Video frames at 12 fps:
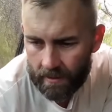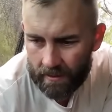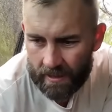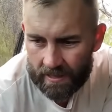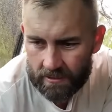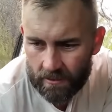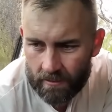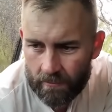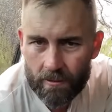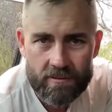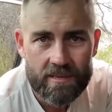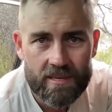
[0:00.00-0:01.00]
That's on the
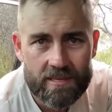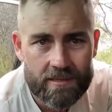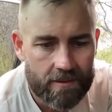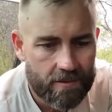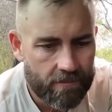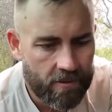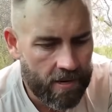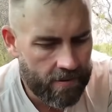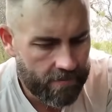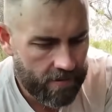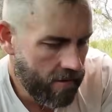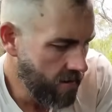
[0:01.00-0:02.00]
mods list, but
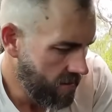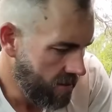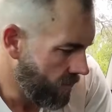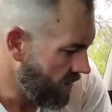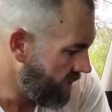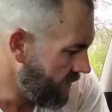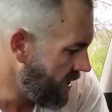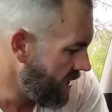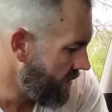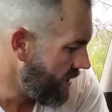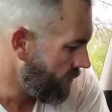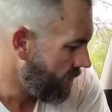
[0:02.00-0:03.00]
there'll be a video
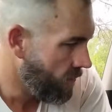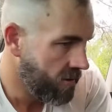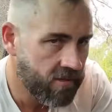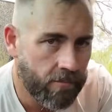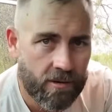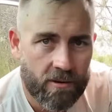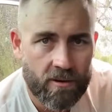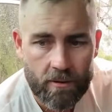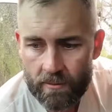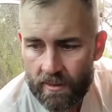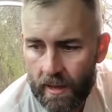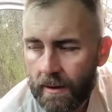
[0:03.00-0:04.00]
about what mods I'm going to do
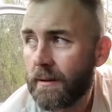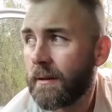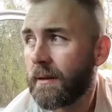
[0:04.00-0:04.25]
with that.